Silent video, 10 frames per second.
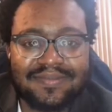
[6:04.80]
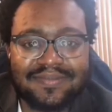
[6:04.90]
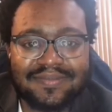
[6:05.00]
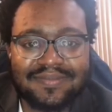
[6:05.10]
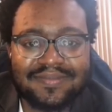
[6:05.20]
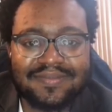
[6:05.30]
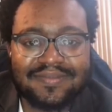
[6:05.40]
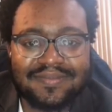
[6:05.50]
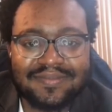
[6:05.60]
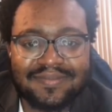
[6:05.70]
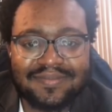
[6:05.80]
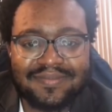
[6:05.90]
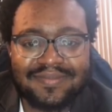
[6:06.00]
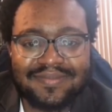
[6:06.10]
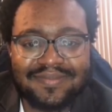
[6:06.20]

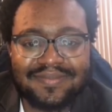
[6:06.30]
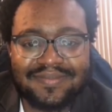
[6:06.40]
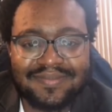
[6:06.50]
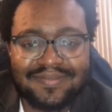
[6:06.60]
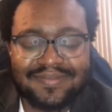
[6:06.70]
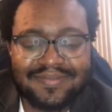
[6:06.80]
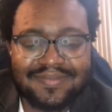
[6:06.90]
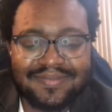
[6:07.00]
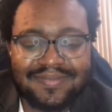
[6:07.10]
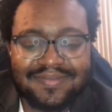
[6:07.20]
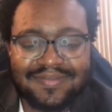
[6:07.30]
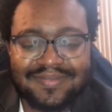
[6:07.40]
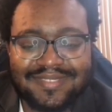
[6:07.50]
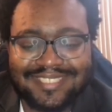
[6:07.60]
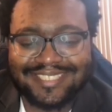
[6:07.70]

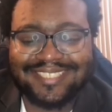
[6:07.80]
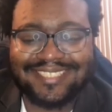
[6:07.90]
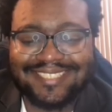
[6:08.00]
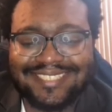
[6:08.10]
No words are spoken by the person on screen.